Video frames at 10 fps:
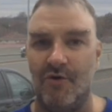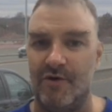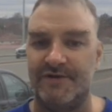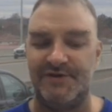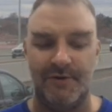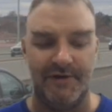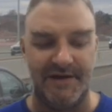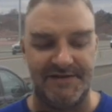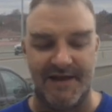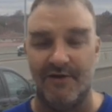or to at
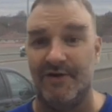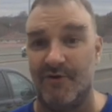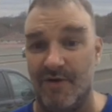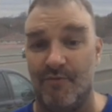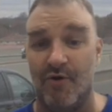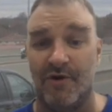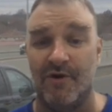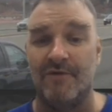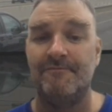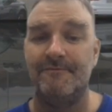least the Illinois
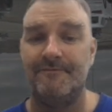border.